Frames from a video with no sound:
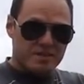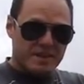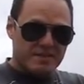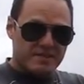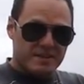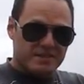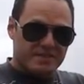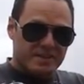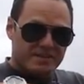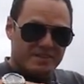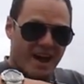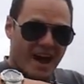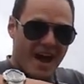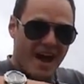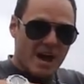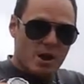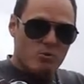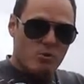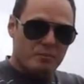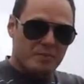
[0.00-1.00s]
then the
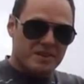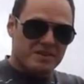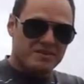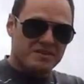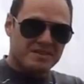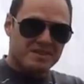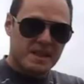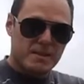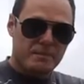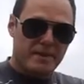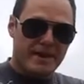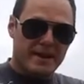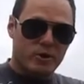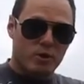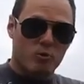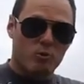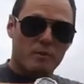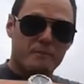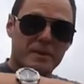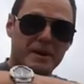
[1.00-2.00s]
tyre would be slicking
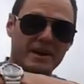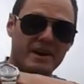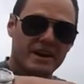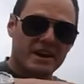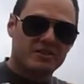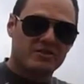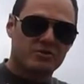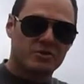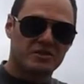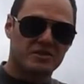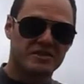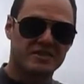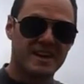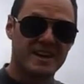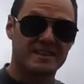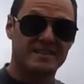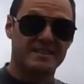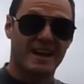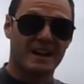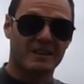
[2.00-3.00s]
or would be going into a
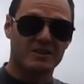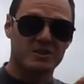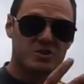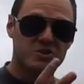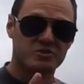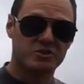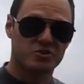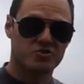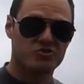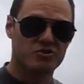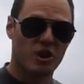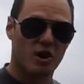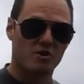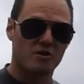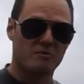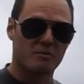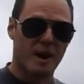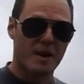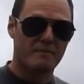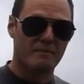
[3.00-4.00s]
skid and I'd lose control
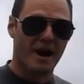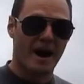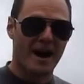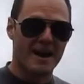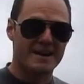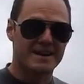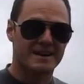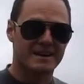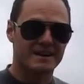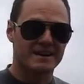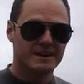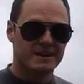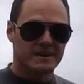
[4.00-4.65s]
of my bike.